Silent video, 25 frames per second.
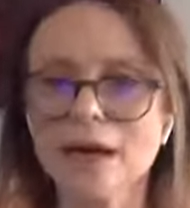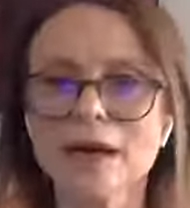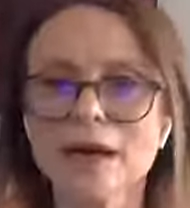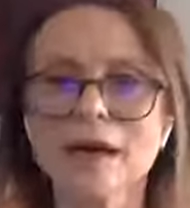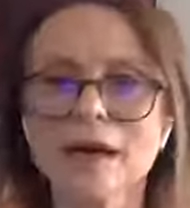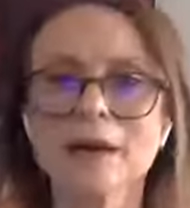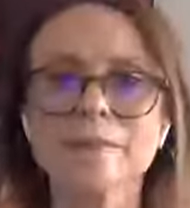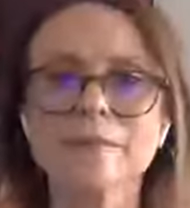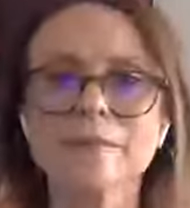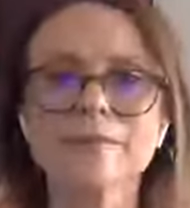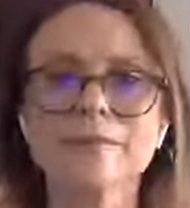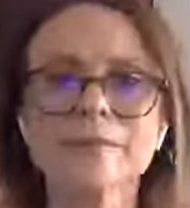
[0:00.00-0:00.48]

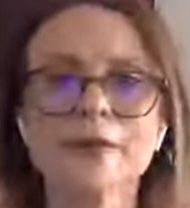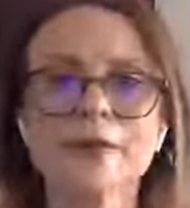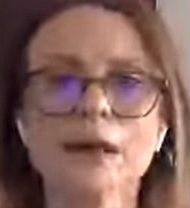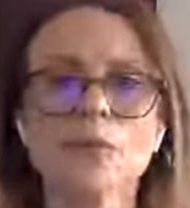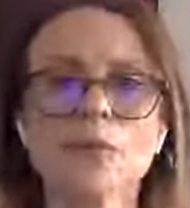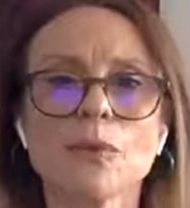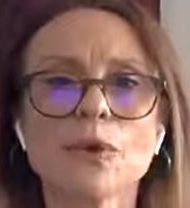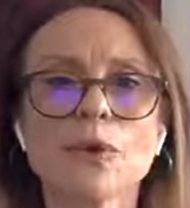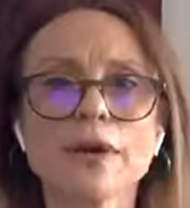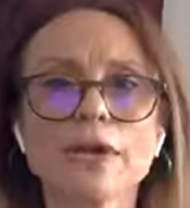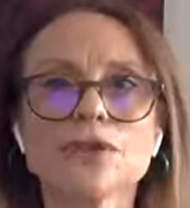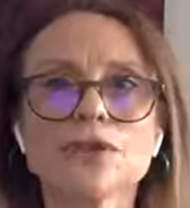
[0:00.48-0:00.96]

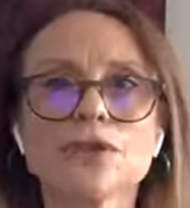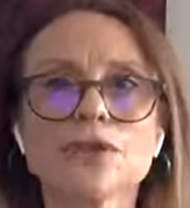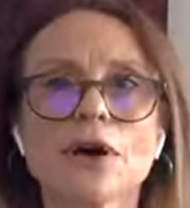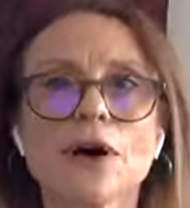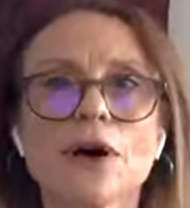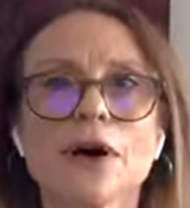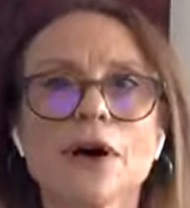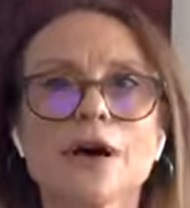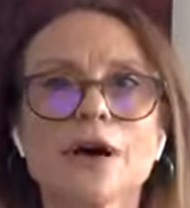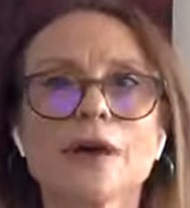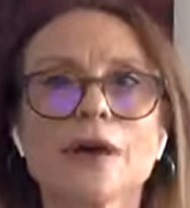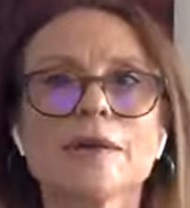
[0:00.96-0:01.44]
I want to
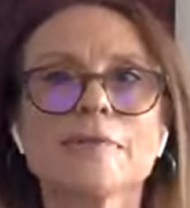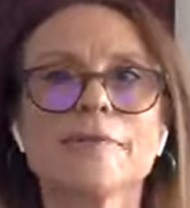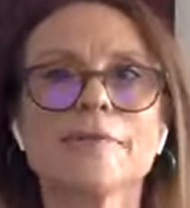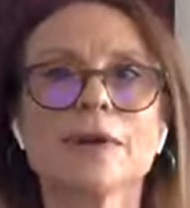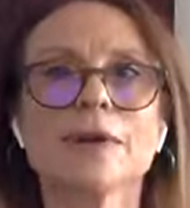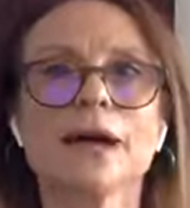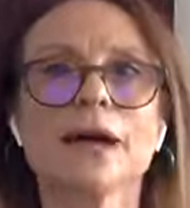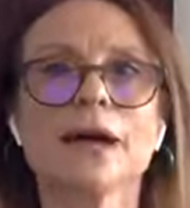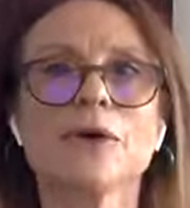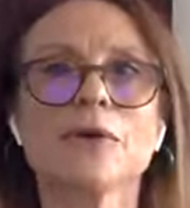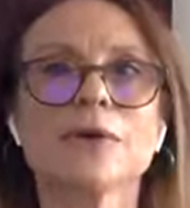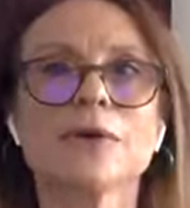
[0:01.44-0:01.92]
talk
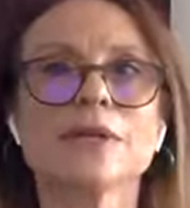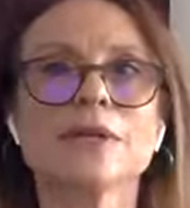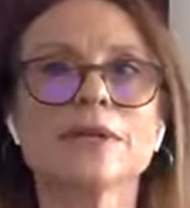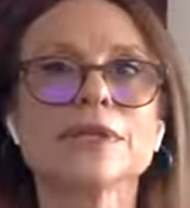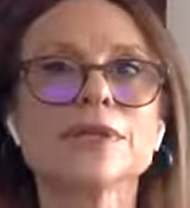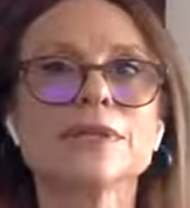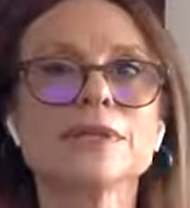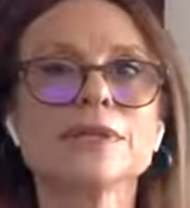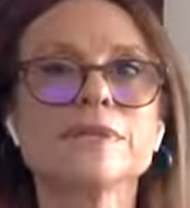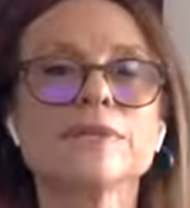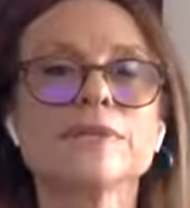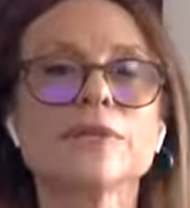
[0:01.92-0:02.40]
about
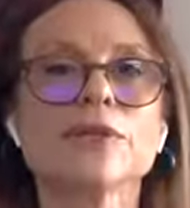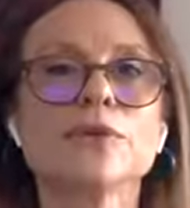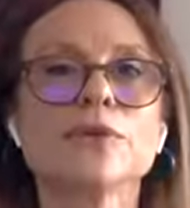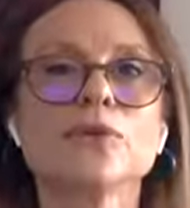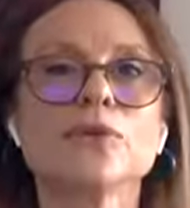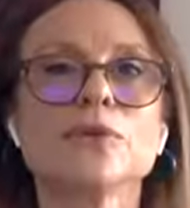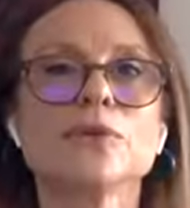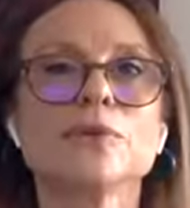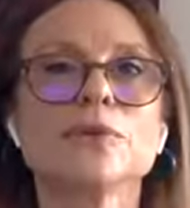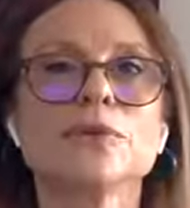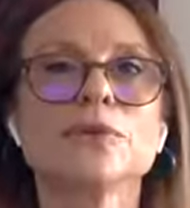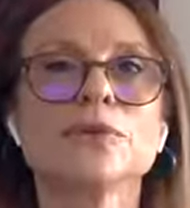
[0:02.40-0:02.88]
Elizabeth
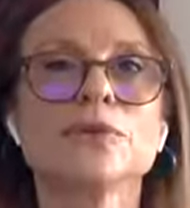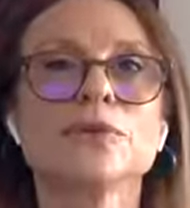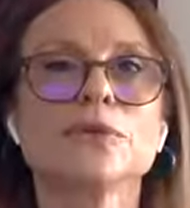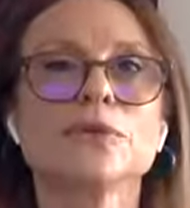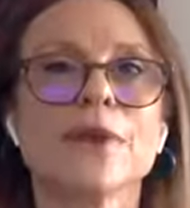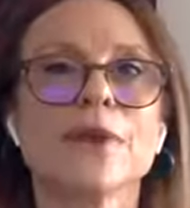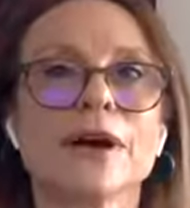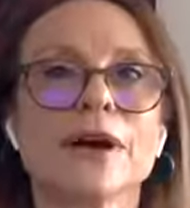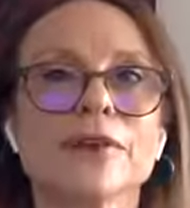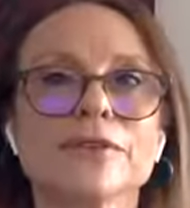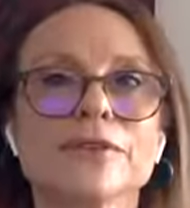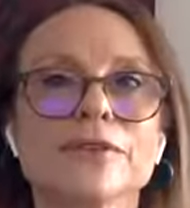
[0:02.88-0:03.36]

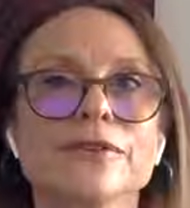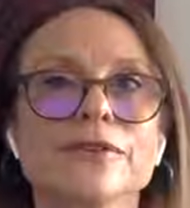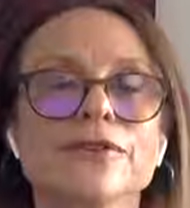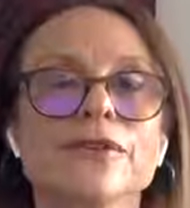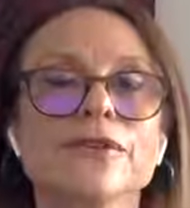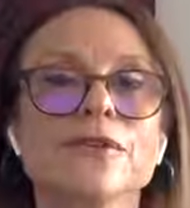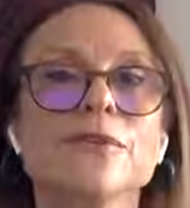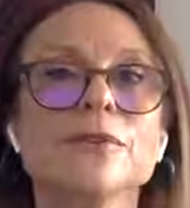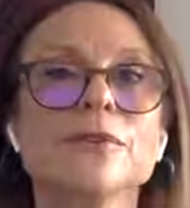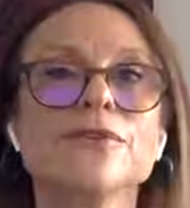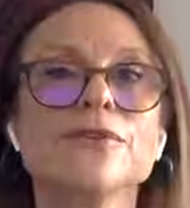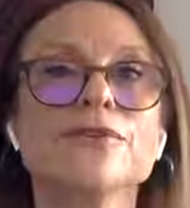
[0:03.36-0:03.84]
Kubler-Ross, and
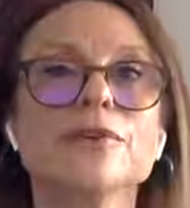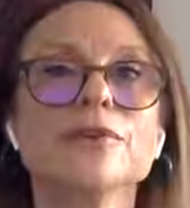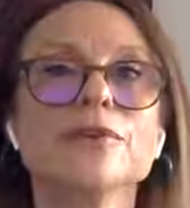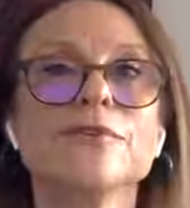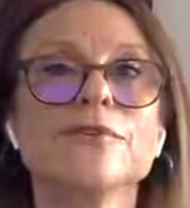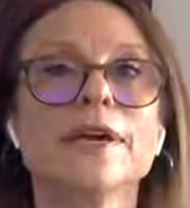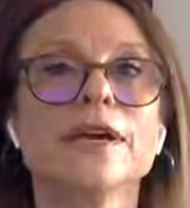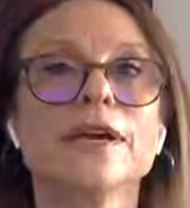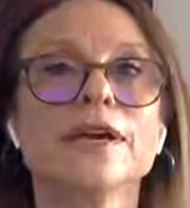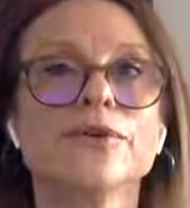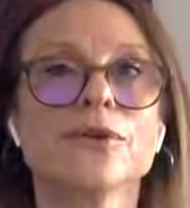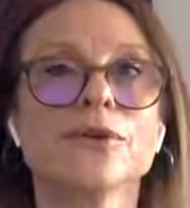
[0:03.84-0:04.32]
some of
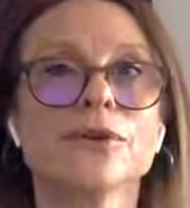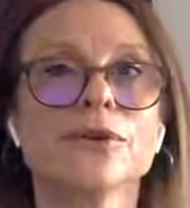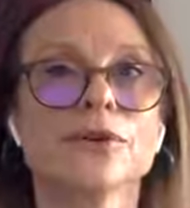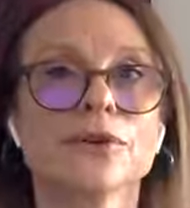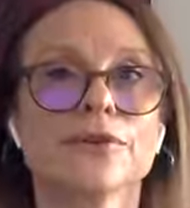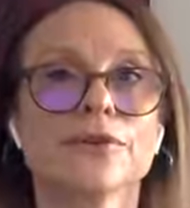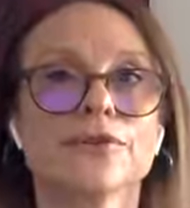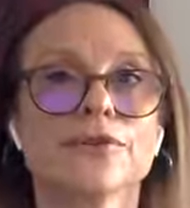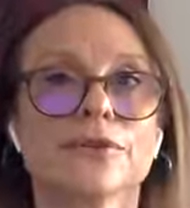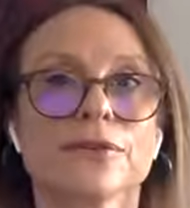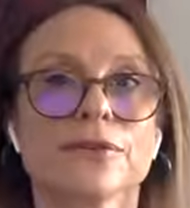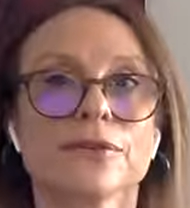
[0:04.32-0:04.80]
you may have
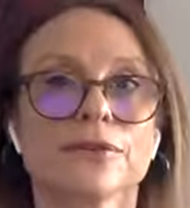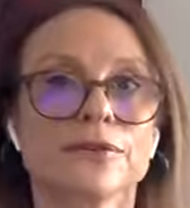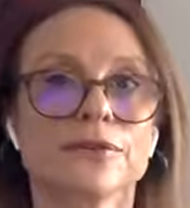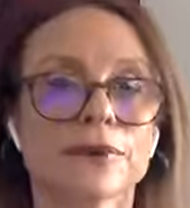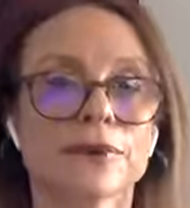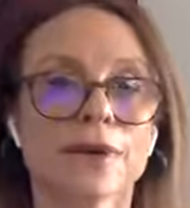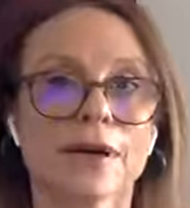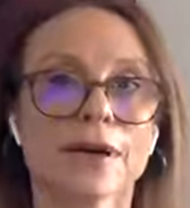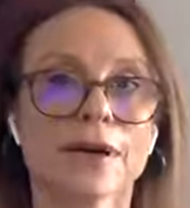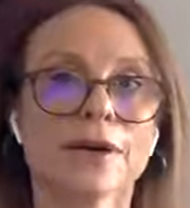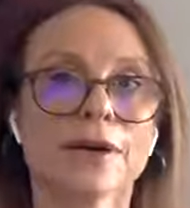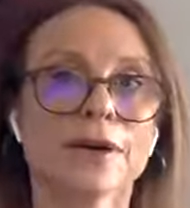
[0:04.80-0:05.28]
heard
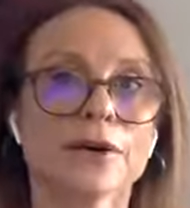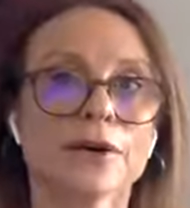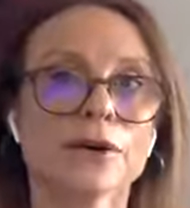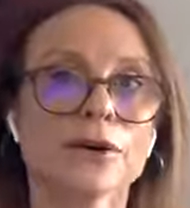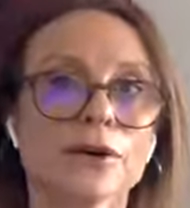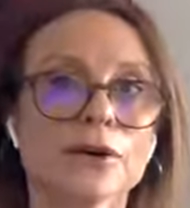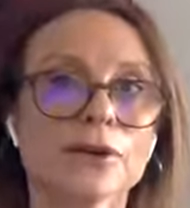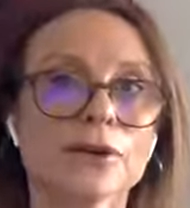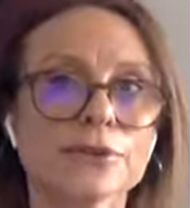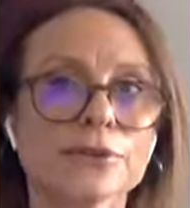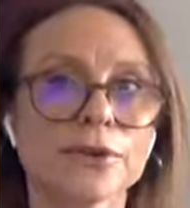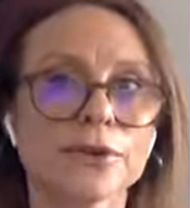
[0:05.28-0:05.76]

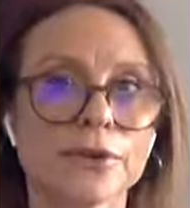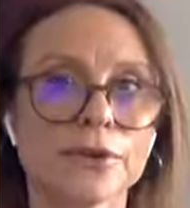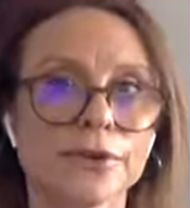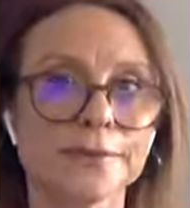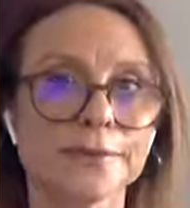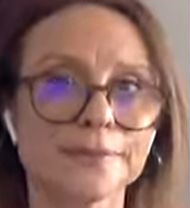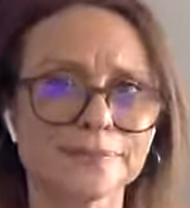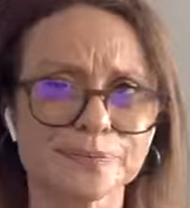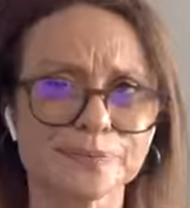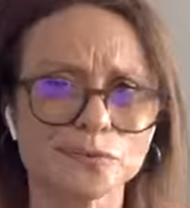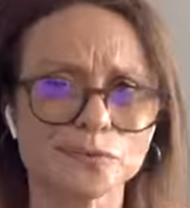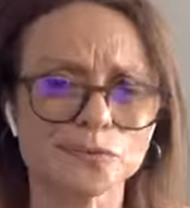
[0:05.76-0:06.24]
of
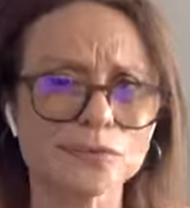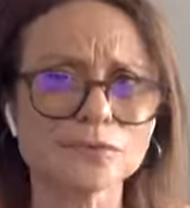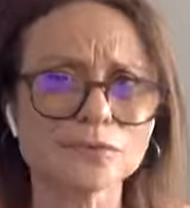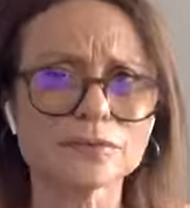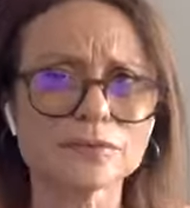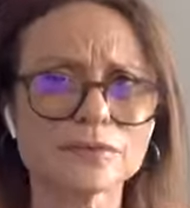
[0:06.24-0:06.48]
her.